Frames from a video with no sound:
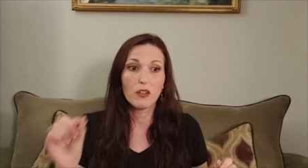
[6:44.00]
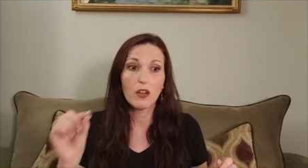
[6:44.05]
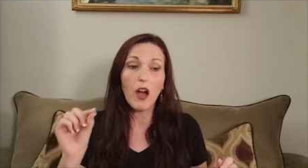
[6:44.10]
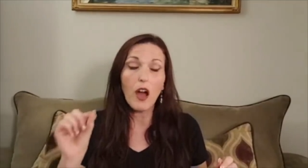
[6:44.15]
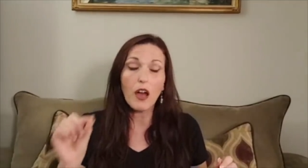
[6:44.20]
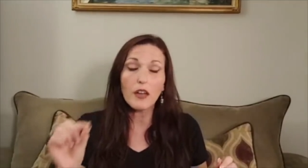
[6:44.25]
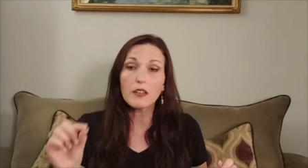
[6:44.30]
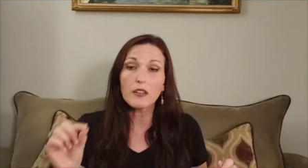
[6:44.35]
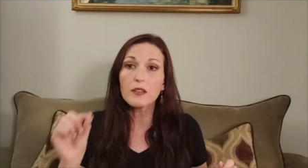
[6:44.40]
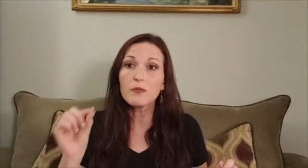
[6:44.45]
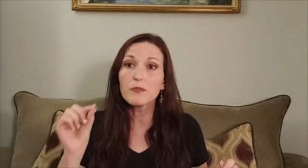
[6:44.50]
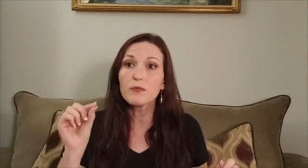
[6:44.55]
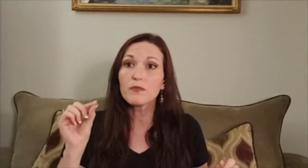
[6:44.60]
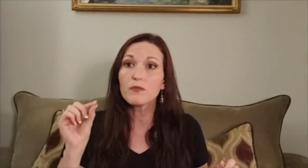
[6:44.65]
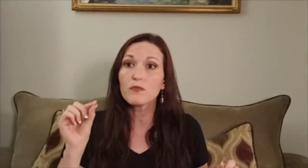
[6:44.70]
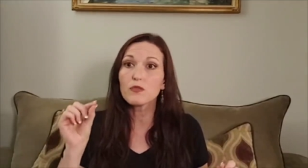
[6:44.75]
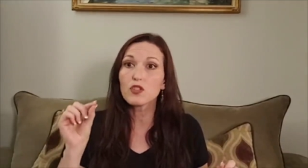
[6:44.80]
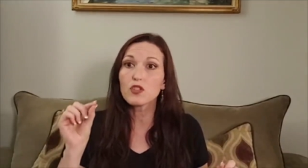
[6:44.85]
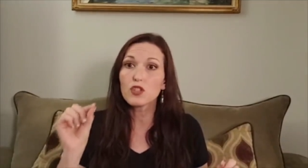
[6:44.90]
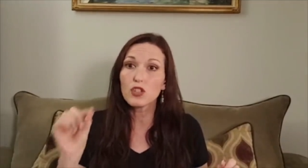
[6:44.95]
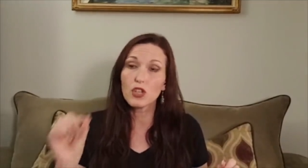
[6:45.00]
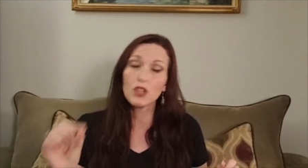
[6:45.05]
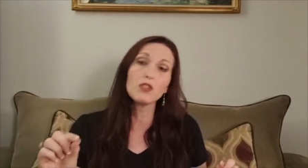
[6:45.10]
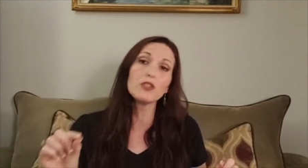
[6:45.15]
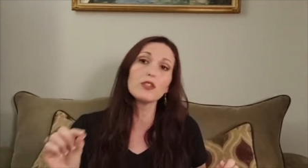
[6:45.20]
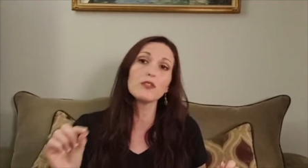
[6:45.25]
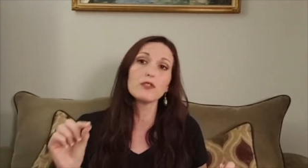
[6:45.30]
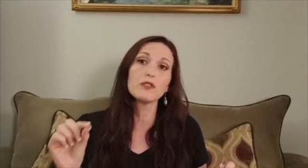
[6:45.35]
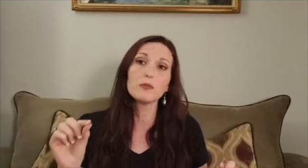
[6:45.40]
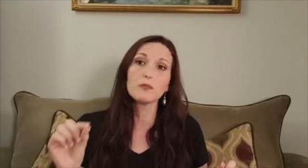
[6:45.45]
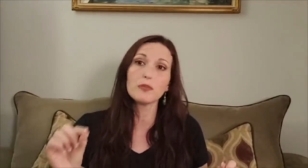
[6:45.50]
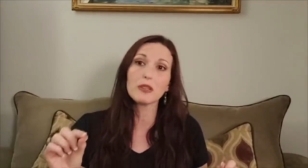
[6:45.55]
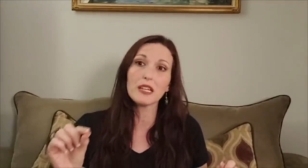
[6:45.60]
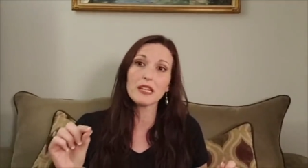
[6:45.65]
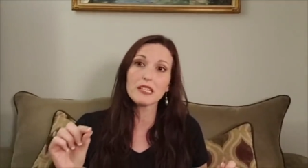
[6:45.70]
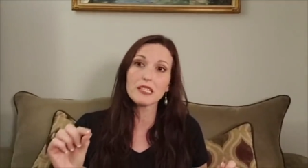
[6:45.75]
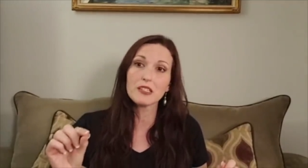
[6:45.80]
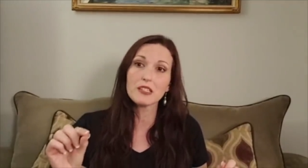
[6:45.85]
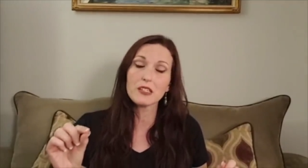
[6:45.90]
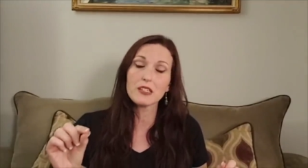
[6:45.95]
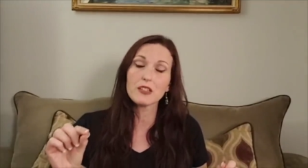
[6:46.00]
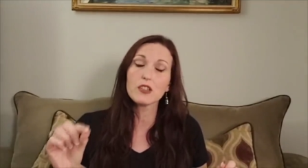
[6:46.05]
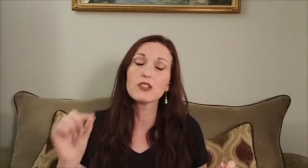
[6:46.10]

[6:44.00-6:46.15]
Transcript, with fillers: gotten them two different places